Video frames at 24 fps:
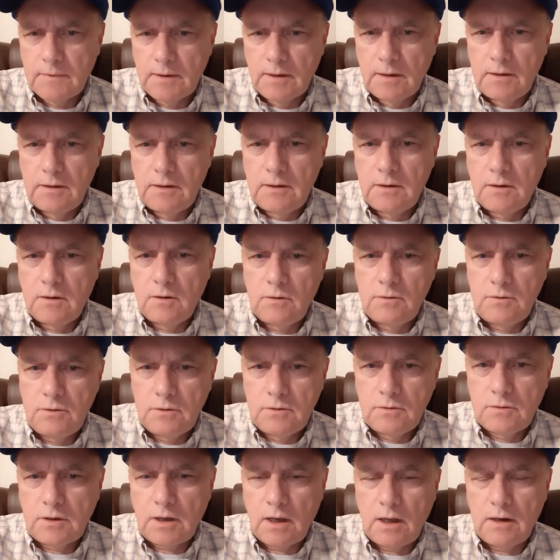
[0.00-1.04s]
you know,
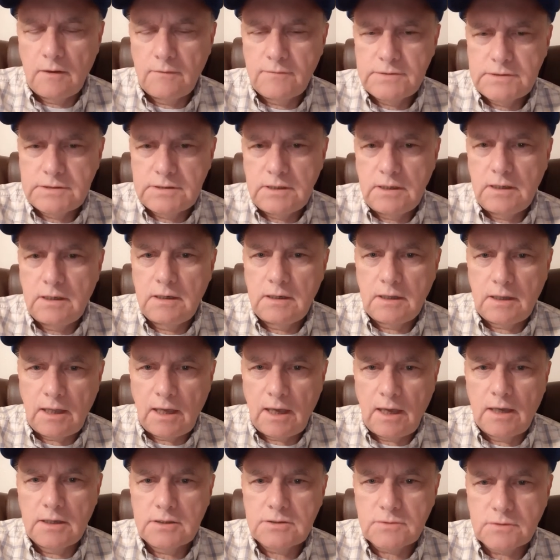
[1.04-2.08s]
you kind of see in a
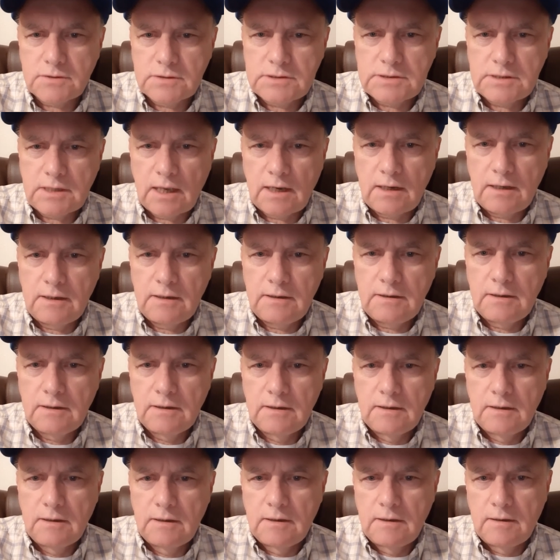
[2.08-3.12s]
casual setting.
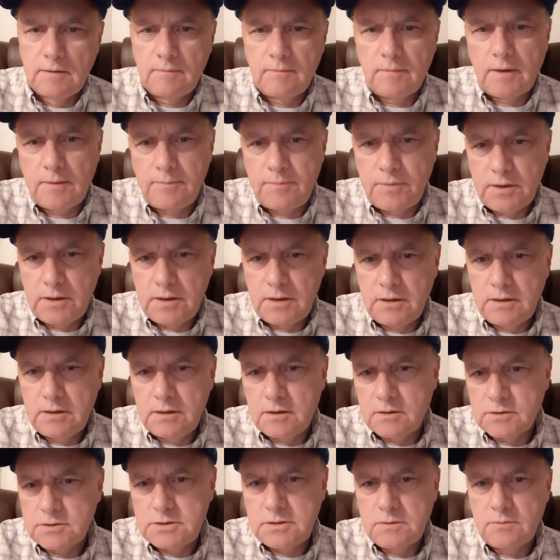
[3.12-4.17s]
Might be, you
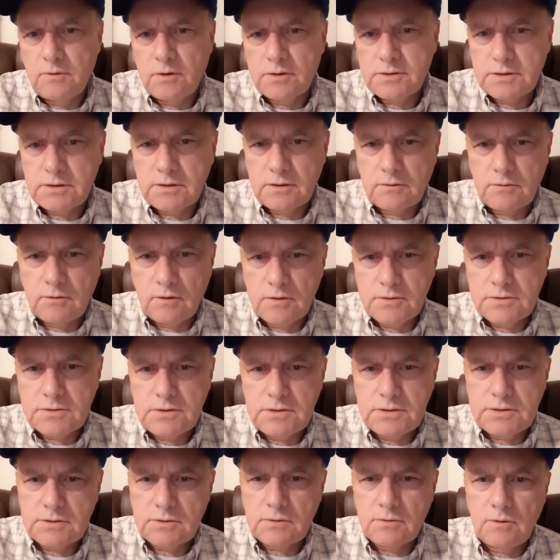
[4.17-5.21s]
know, she works at the grocery
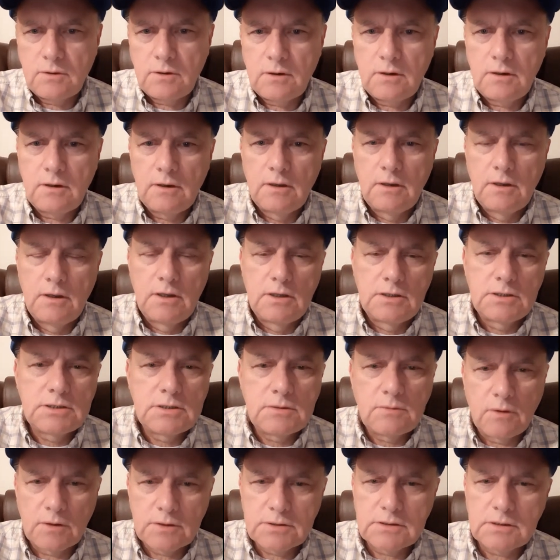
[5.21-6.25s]
store, she
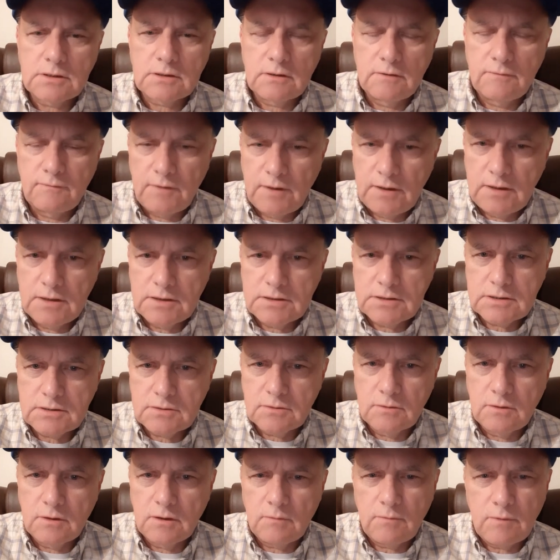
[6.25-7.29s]
works at the convenience
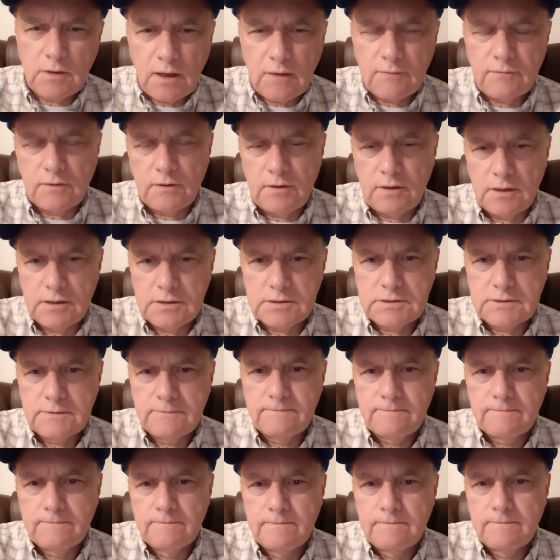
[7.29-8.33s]
store, whatever it is.
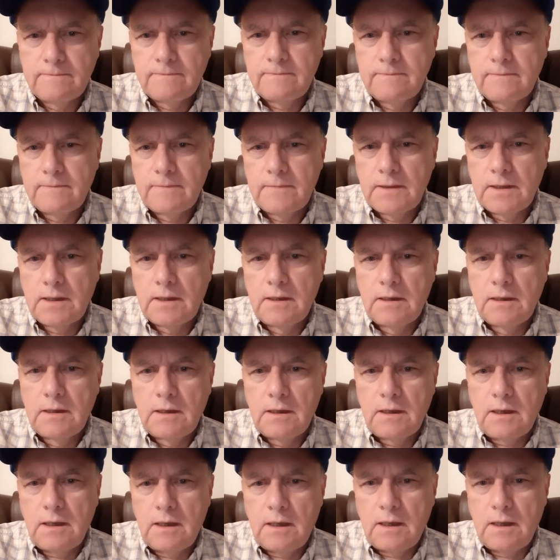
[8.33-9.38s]

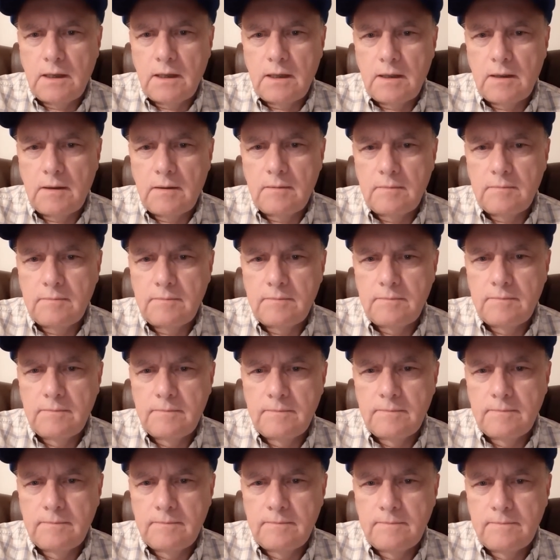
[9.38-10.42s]

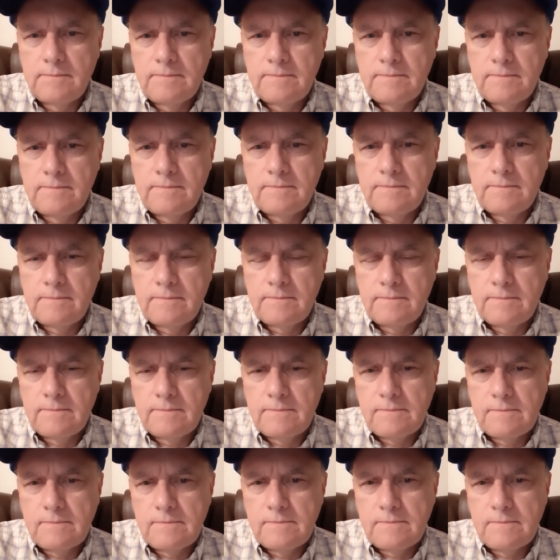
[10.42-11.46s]

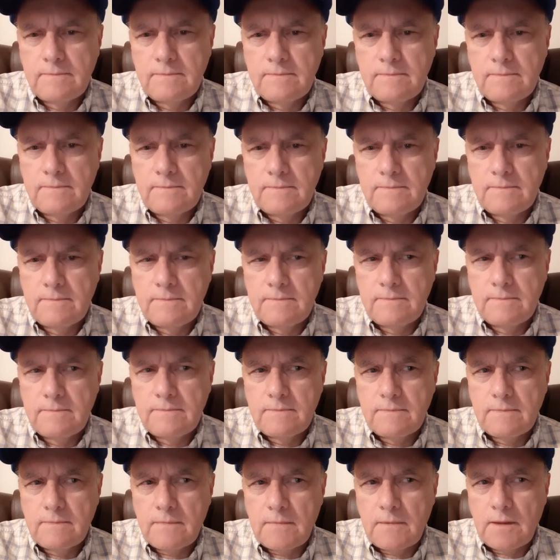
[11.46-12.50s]

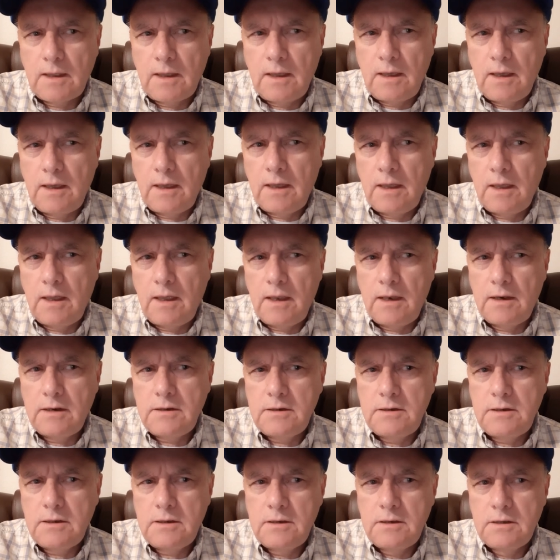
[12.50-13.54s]

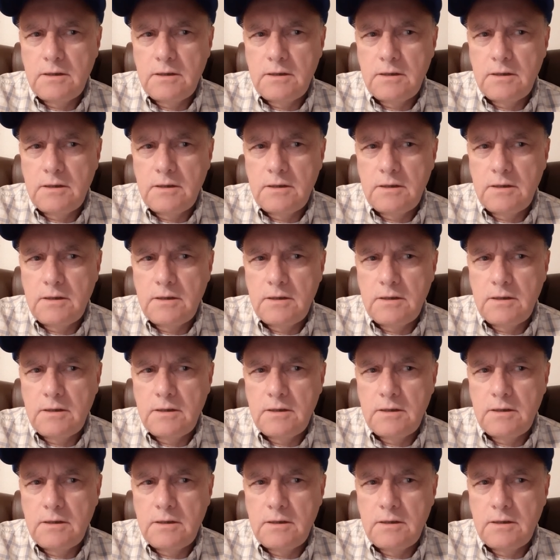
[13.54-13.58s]
And